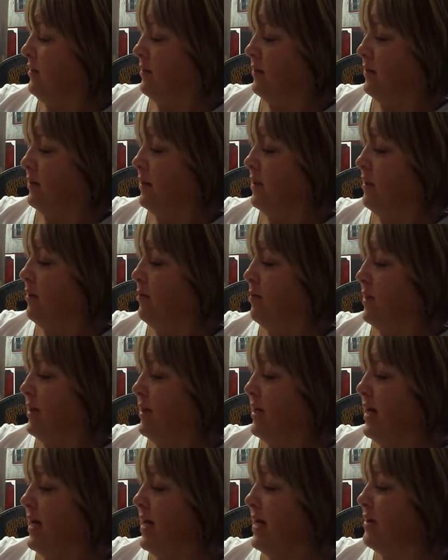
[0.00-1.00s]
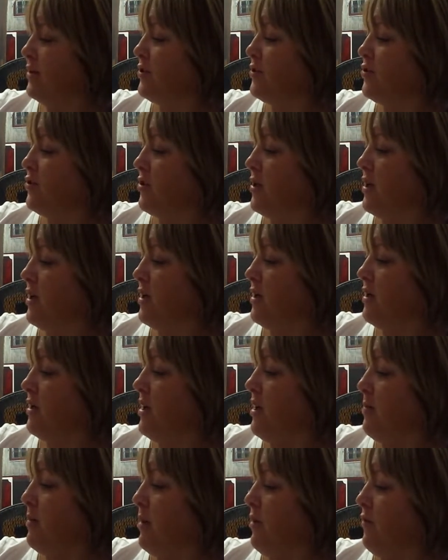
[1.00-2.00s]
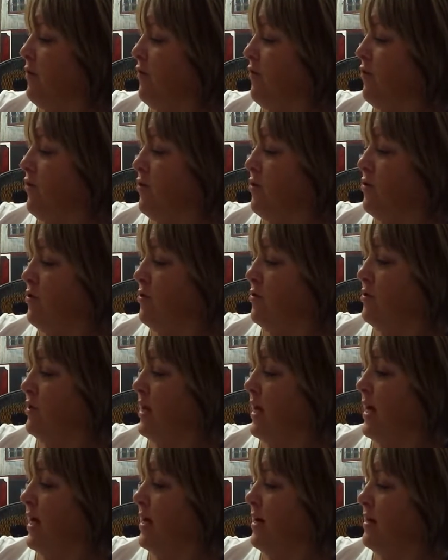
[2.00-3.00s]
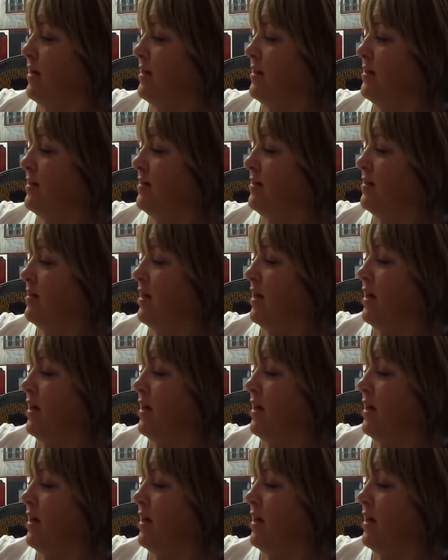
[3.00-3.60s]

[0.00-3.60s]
little bit extra about food, and